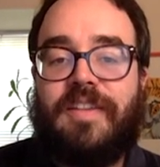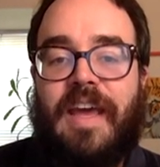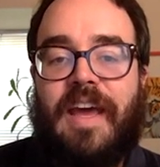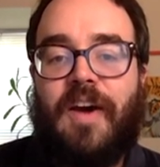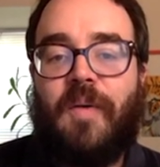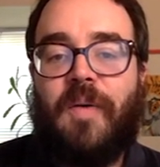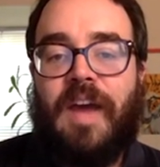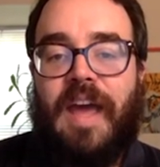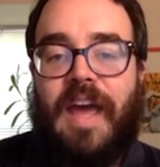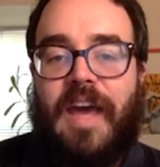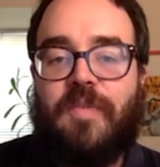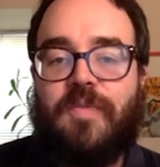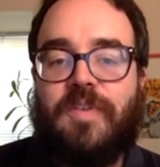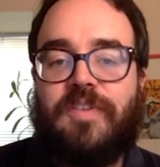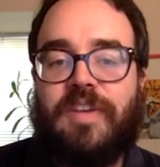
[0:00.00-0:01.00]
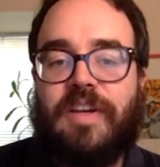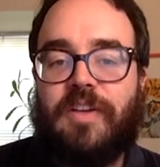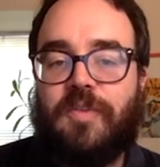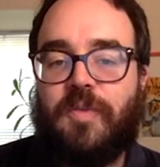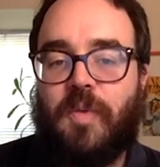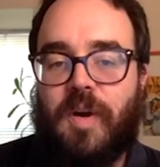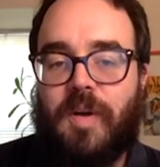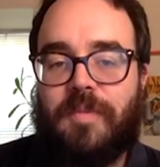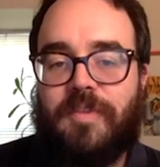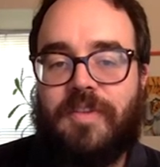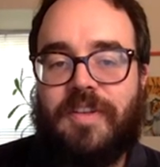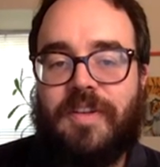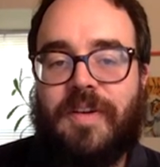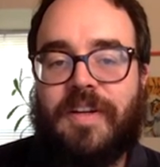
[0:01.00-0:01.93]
Now, f is ill-formed.